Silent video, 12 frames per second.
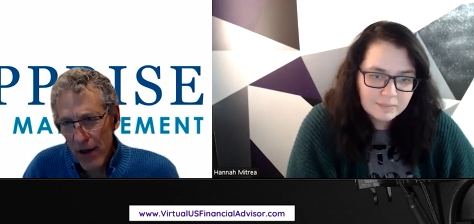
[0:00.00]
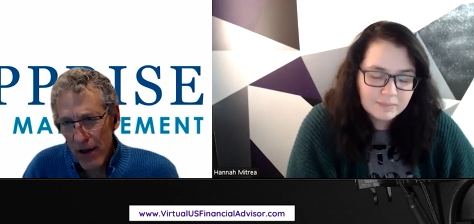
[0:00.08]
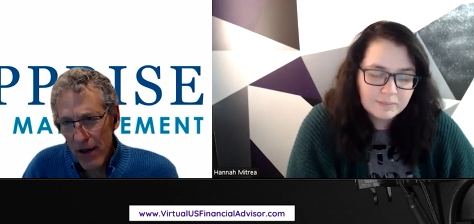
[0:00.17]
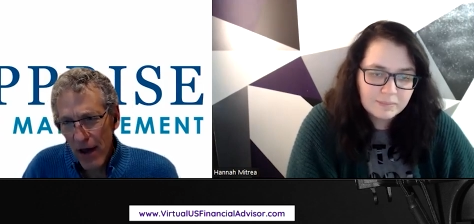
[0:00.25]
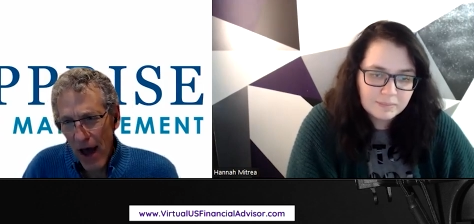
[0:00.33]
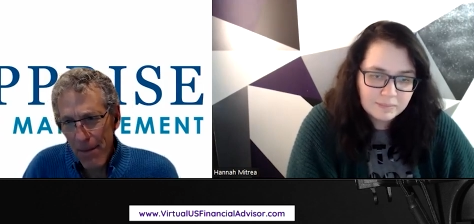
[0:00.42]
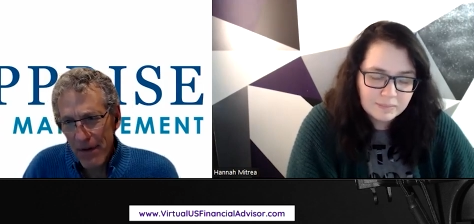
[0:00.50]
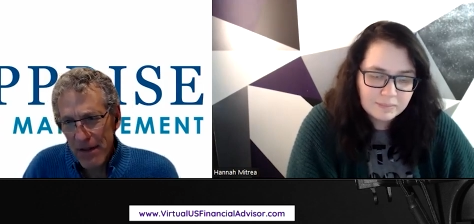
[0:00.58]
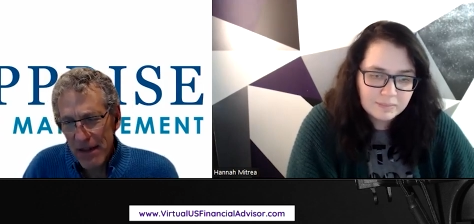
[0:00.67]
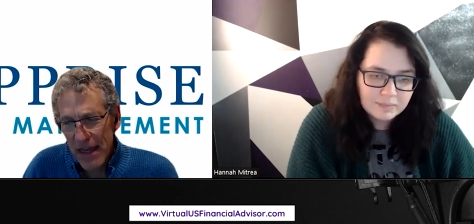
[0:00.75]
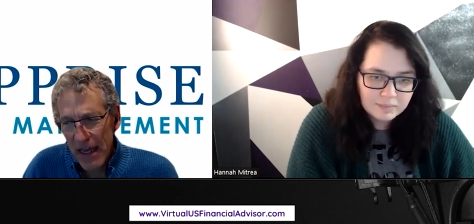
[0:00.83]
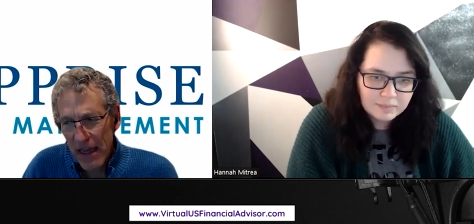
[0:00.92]
Speaker 1: Mm-hmm. I
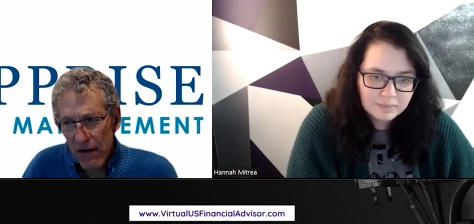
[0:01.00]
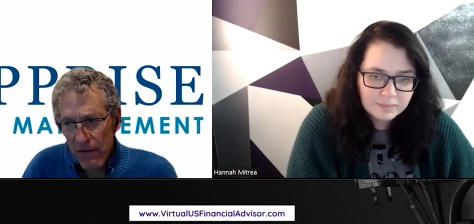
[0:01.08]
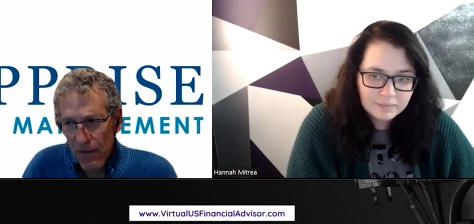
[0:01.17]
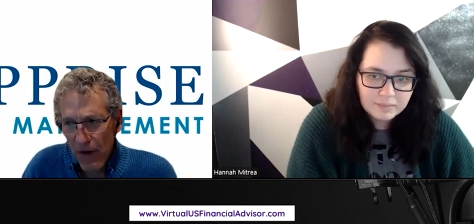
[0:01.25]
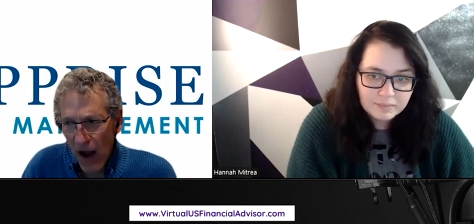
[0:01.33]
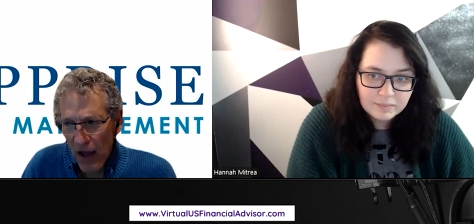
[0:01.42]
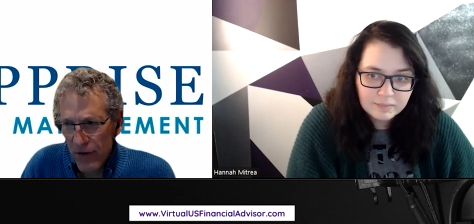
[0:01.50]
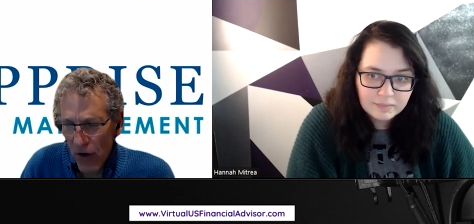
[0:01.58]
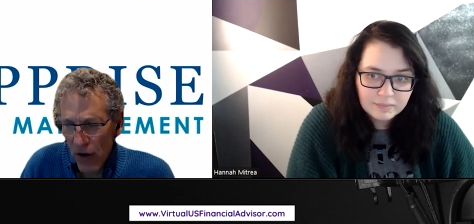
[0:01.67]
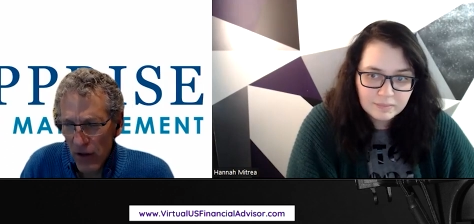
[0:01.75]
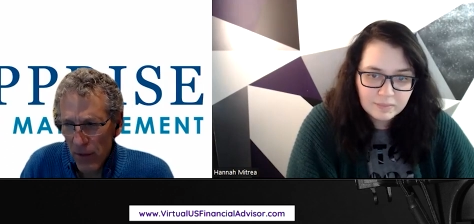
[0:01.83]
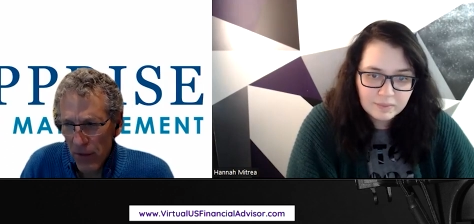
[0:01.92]
believe when I
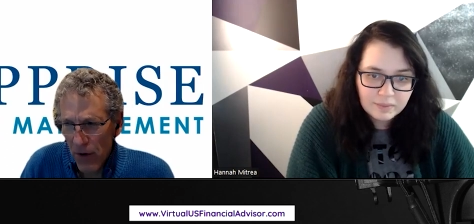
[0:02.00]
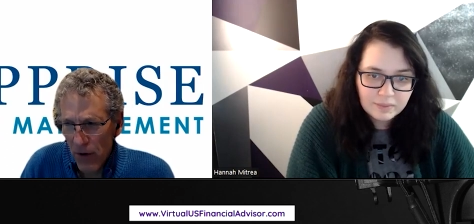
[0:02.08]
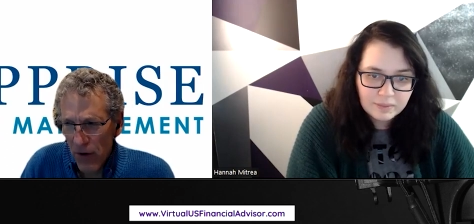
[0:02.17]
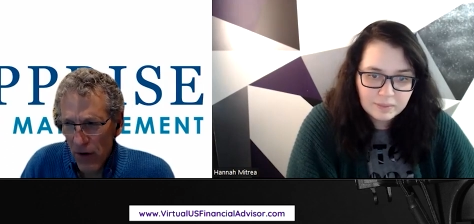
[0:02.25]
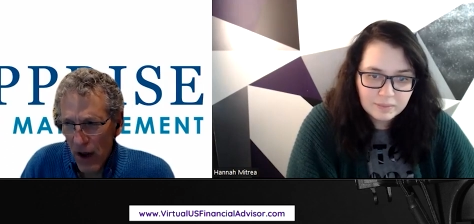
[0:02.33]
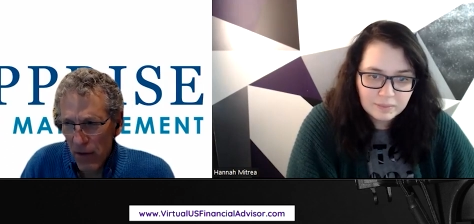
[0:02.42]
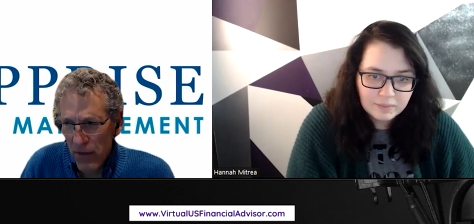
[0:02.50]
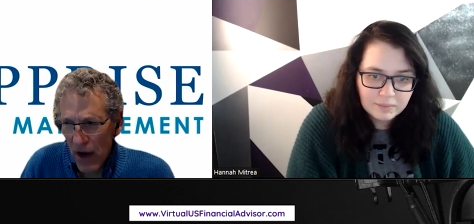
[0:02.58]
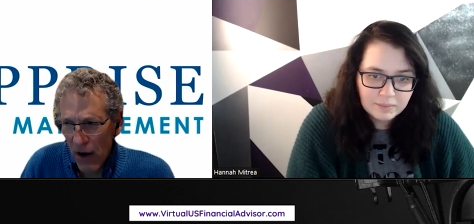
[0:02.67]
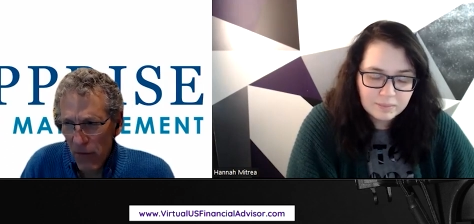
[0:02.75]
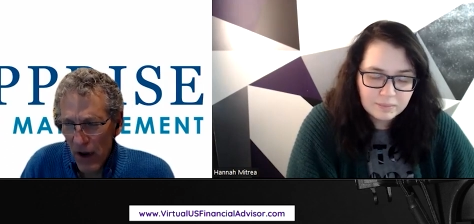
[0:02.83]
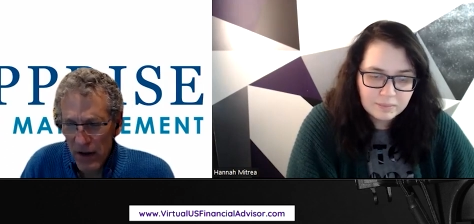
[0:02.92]
started the program
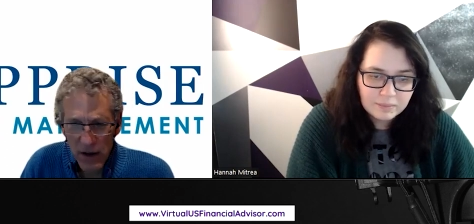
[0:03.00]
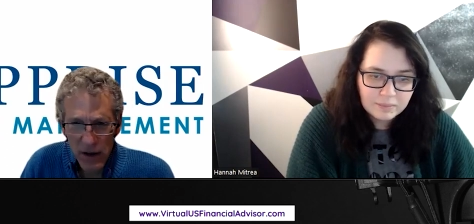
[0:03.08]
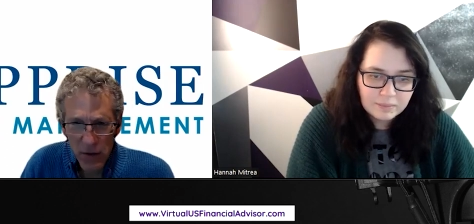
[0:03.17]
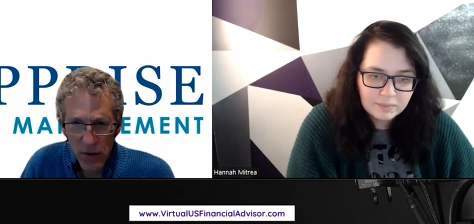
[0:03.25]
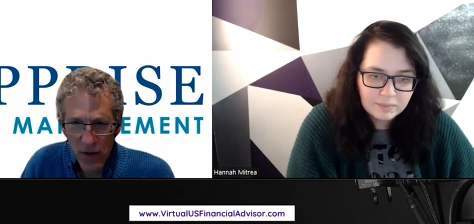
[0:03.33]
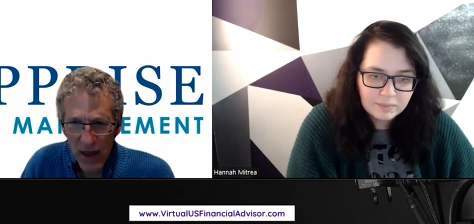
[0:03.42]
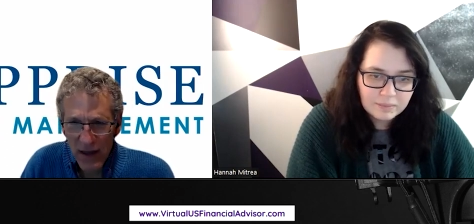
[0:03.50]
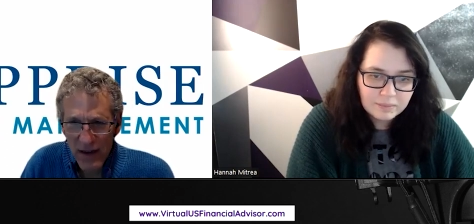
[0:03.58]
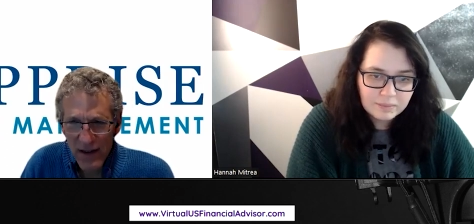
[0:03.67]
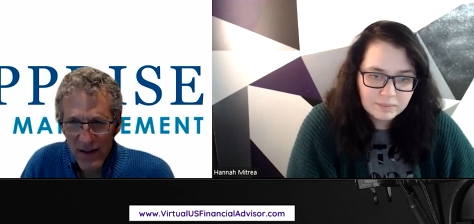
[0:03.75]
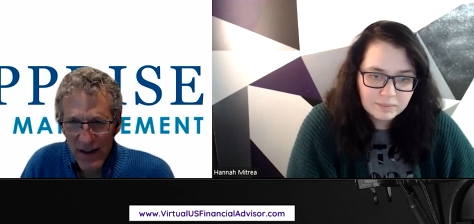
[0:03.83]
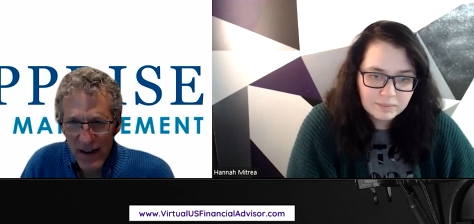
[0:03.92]
that I read that there were like
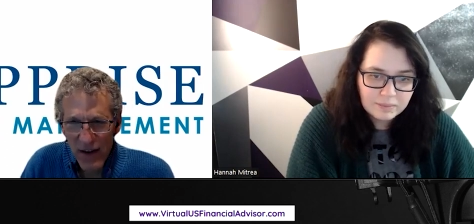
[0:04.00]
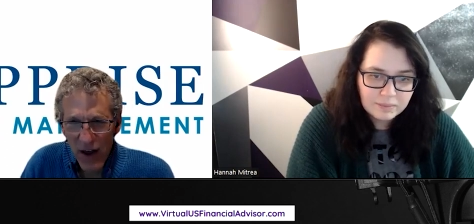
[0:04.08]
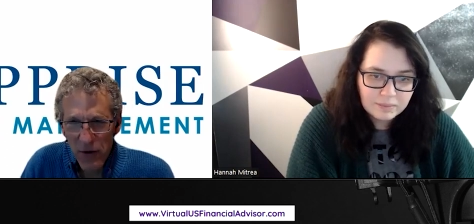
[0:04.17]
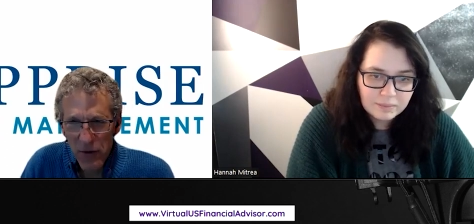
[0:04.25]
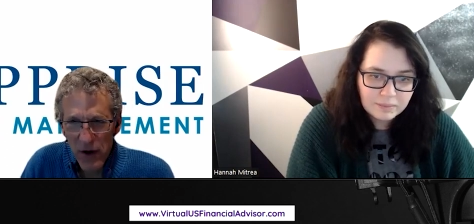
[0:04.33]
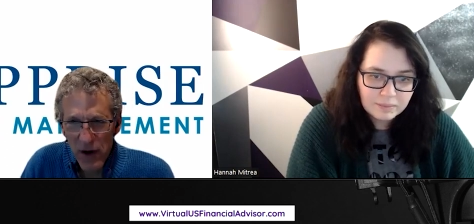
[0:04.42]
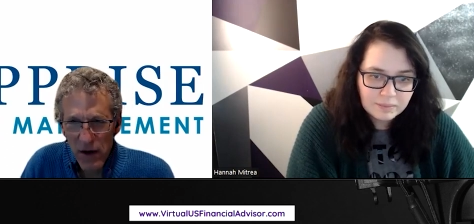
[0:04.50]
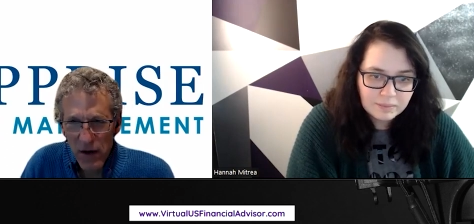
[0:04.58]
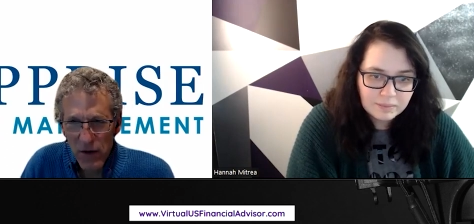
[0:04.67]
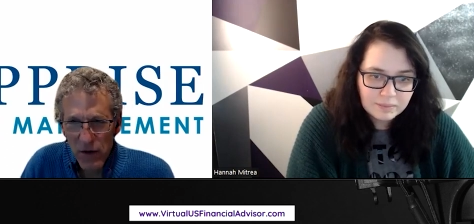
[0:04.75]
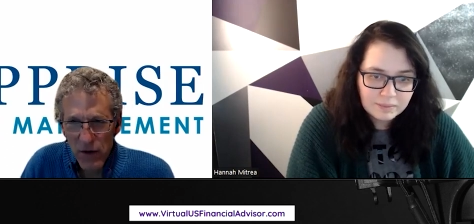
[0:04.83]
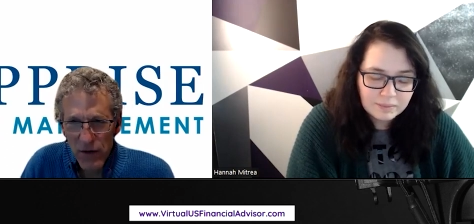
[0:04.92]
600
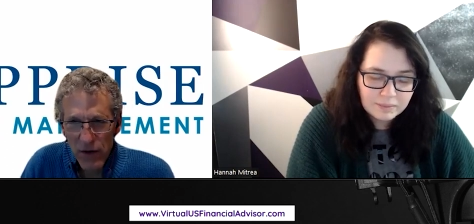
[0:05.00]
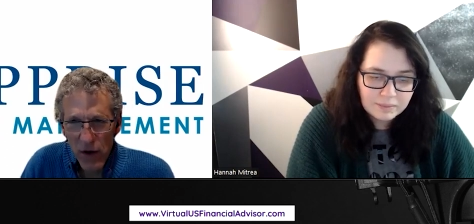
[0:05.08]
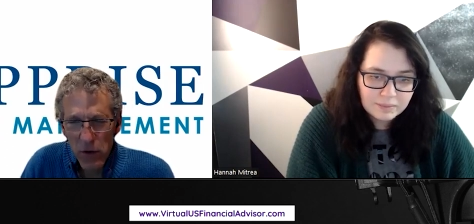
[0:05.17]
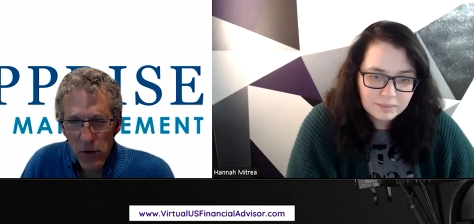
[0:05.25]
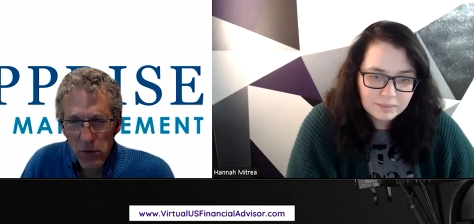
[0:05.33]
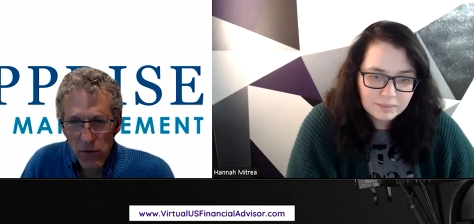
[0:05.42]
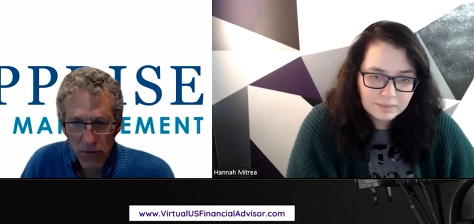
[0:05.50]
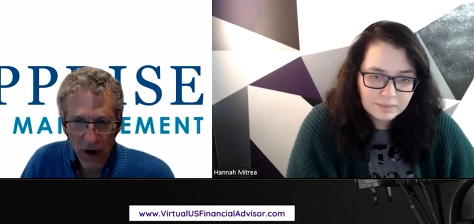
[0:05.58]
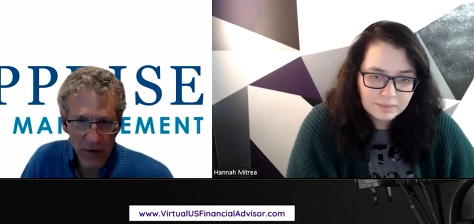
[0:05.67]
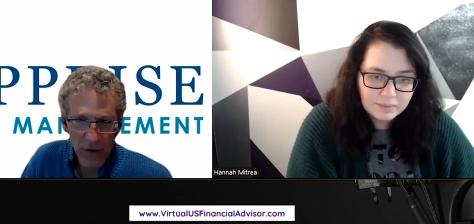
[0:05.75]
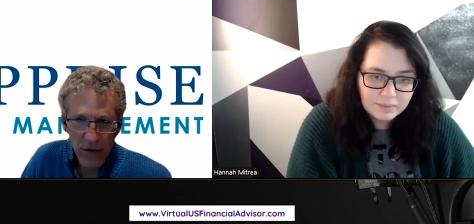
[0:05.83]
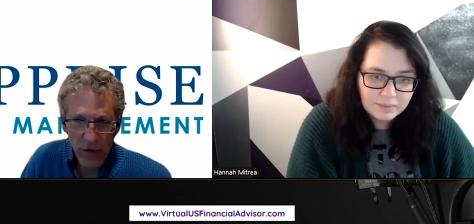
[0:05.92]
or so
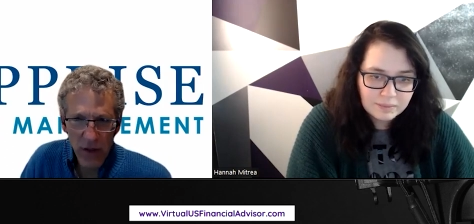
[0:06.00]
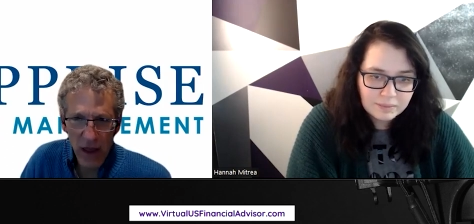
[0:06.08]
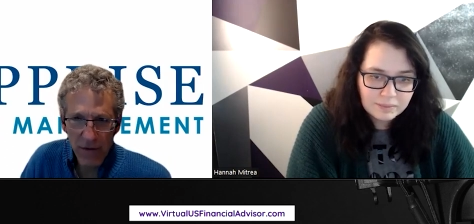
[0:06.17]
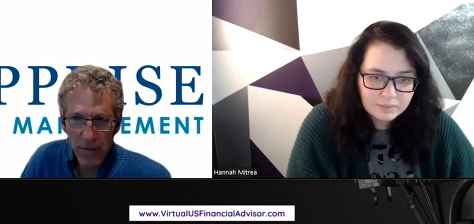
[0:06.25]
registered life